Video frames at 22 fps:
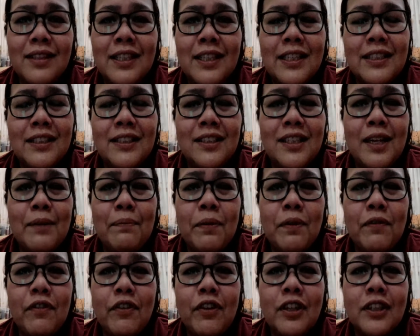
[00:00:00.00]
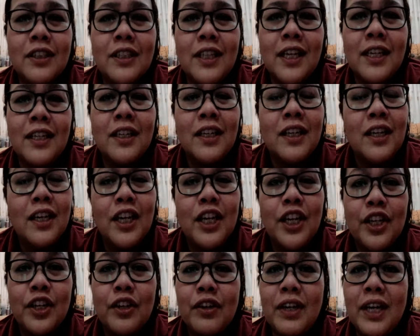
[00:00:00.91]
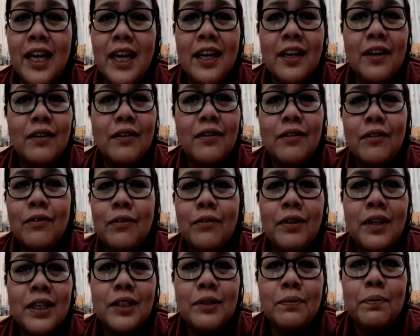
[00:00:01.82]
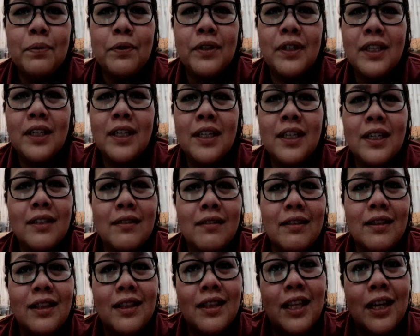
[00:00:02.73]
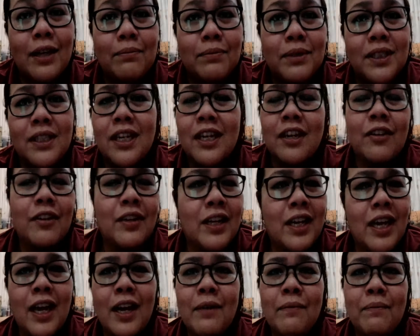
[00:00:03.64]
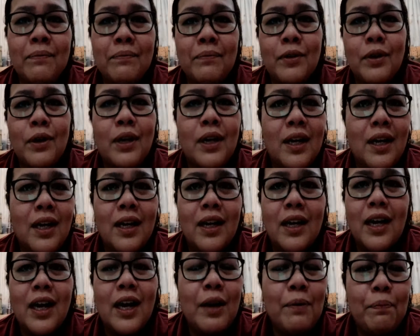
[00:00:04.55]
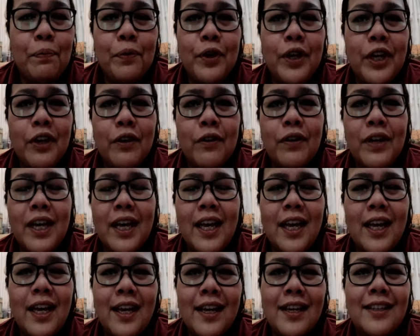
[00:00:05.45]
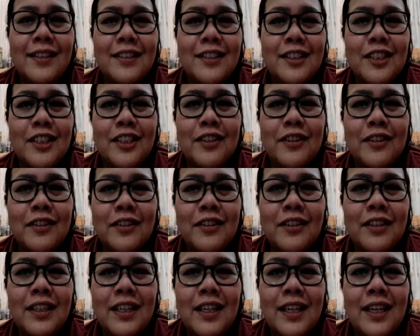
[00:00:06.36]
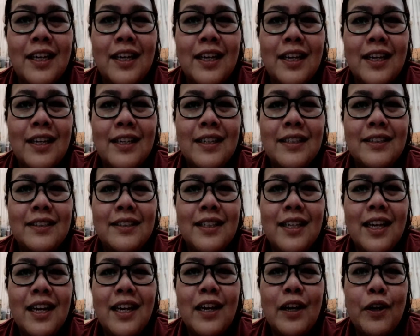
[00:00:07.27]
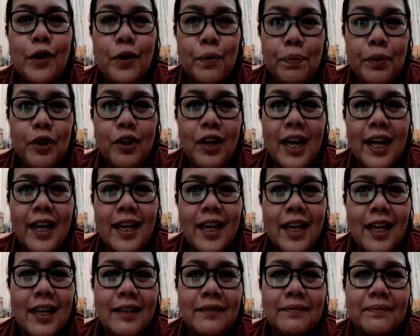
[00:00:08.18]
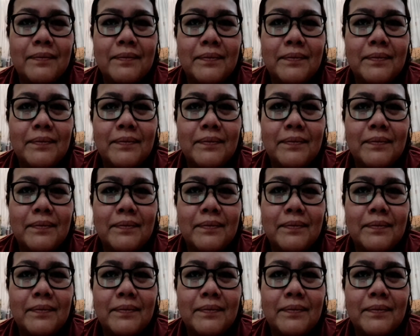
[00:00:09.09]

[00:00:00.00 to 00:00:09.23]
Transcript: this type of content, you can always put a thumbs down. I'm pretty okay. So see ya, hope you like it.